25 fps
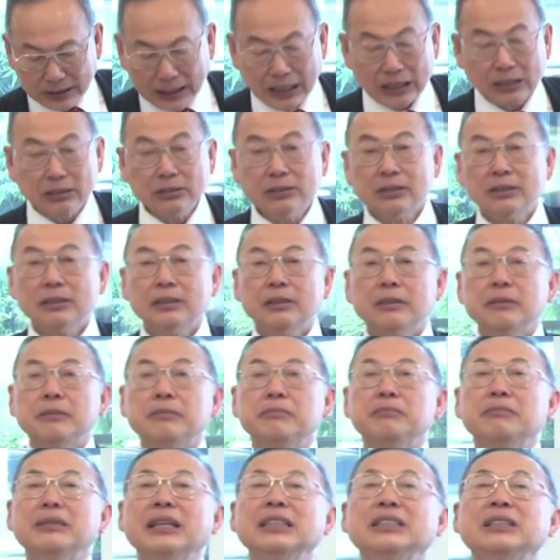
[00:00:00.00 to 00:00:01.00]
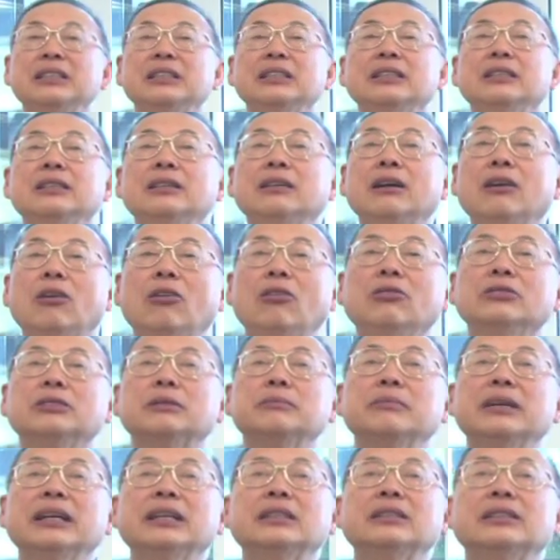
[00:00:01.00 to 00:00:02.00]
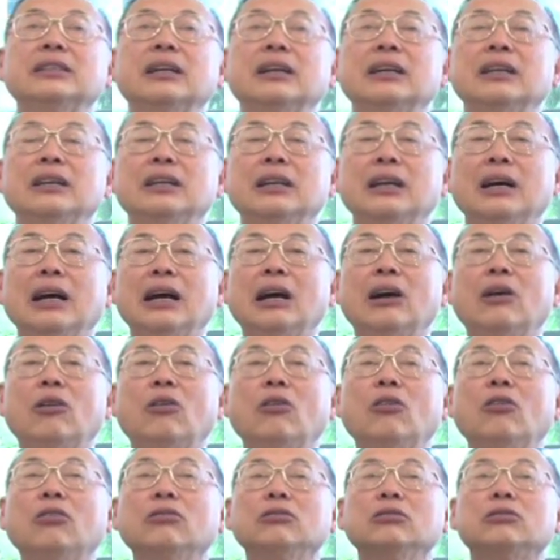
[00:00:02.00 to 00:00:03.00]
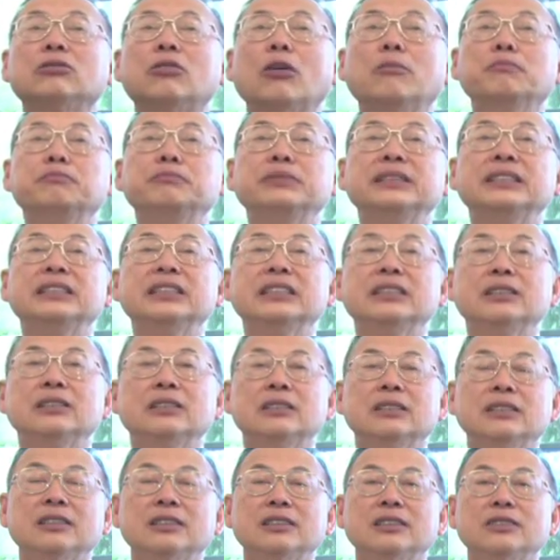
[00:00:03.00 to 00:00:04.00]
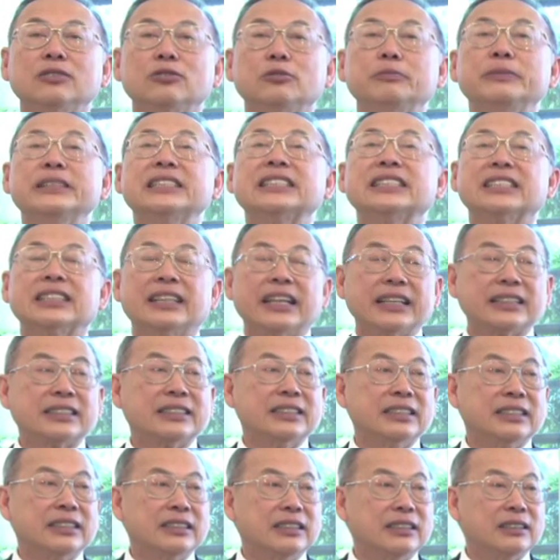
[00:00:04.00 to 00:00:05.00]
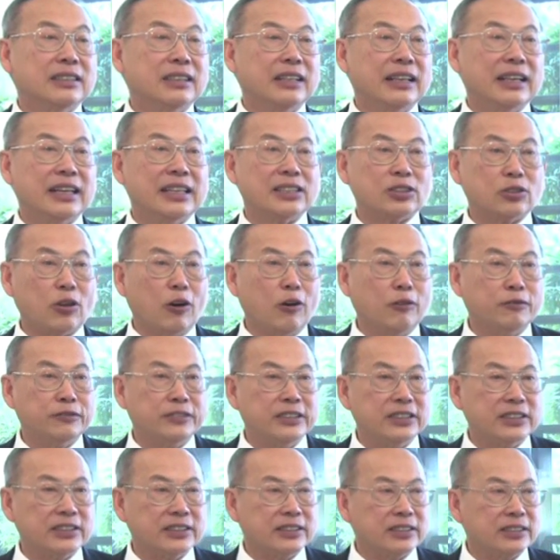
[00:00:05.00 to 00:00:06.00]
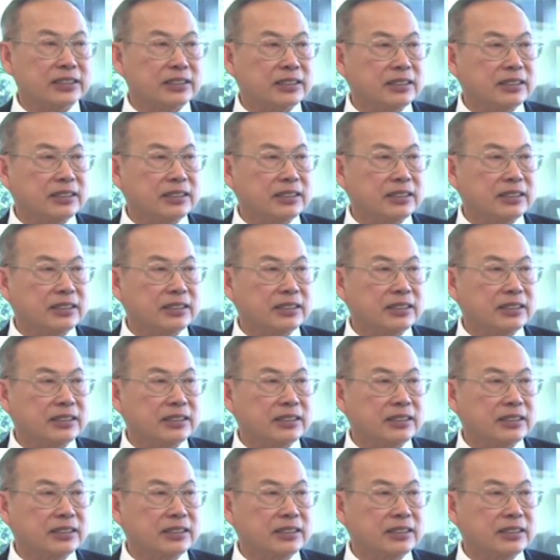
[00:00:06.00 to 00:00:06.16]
now, all the men are all competing to be selected as officers.